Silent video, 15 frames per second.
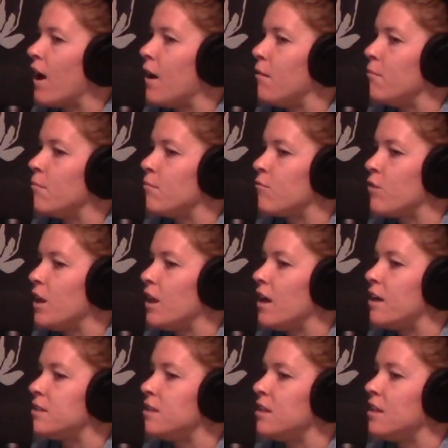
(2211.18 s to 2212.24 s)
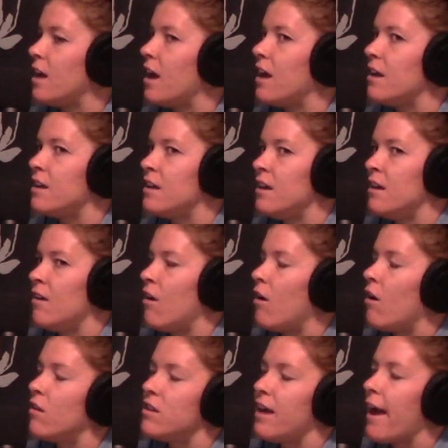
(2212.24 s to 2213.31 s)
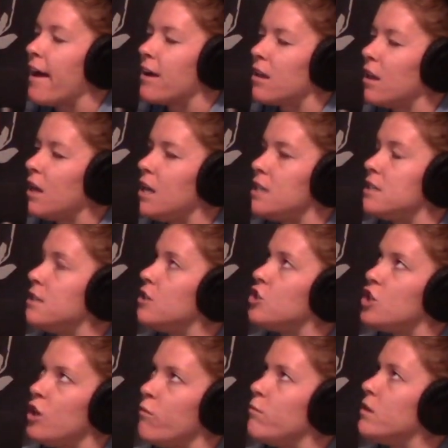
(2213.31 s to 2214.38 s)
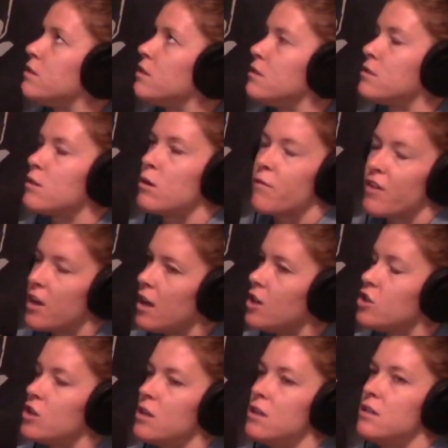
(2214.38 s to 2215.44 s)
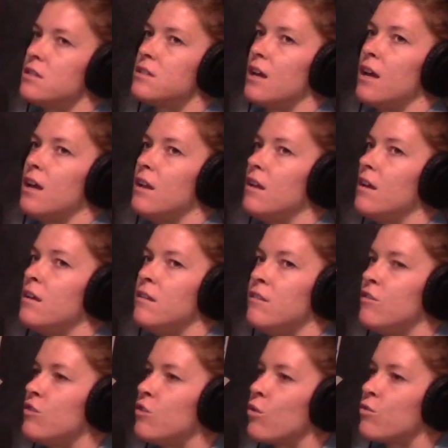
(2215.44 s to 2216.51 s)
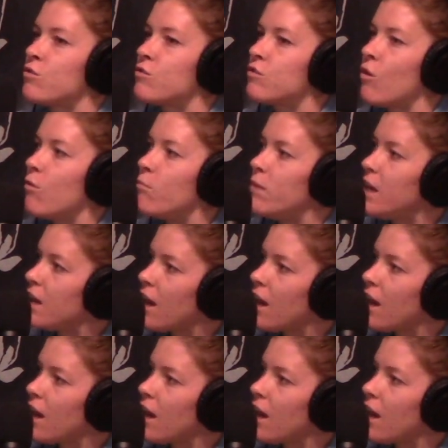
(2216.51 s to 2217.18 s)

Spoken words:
I'm realizing that all the accolades and achievements and certifications and those don't mean